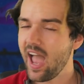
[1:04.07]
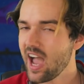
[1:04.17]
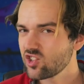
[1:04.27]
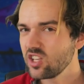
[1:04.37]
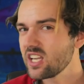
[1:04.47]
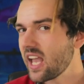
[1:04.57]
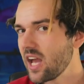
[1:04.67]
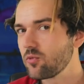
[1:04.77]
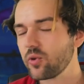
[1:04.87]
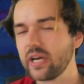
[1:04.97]
I actually
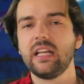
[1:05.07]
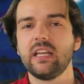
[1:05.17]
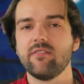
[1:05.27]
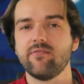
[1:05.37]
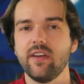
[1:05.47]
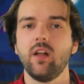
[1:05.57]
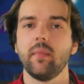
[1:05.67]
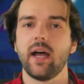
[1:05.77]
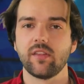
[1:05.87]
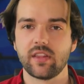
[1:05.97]
can't really
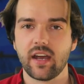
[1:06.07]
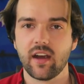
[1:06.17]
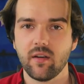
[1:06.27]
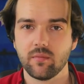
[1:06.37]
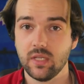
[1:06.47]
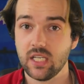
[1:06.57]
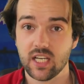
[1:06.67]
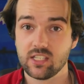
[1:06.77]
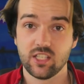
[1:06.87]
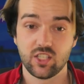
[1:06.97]
film out there
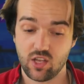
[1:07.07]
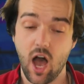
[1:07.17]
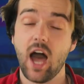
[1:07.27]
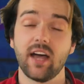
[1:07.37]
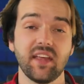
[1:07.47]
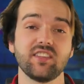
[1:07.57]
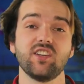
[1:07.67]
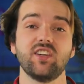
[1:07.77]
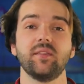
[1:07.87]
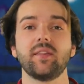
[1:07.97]
because it's hot and
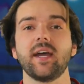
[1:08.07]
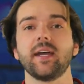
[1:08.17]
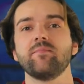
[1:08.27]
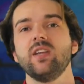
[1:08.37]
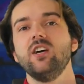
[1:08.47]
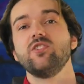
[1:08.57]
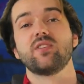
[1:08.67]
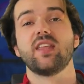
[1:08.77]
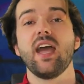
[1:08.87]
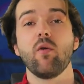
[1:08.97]
that's a good thing.
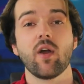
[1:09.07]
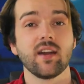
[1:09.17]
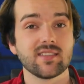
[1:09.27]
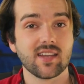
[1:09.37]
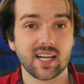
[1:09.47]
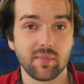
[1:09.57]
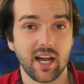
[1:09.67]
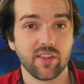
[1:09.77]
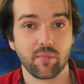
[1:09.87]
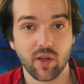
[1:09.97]
So today we're going to talk
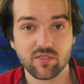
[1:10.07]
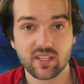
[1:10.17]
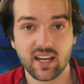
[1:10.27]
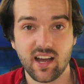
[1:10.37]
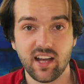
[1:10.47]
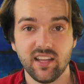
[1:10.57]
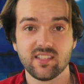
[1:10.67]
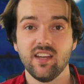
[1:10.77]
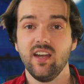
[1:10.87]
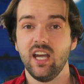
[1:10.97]
about the pros and
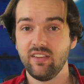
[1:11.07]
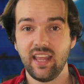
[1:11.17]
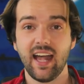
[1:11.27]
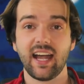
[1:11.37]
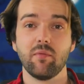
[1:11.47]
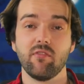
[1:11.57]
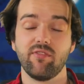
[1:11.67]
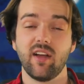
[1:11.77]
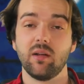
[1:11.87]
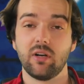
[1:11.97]
cons of a daggum
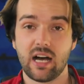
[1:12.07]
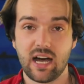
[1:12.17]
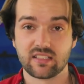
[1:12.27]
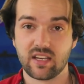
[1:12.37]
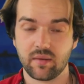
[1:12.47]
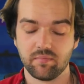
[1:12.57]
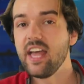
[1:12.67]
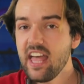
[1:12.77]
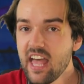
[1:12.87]
inflatable hot tub.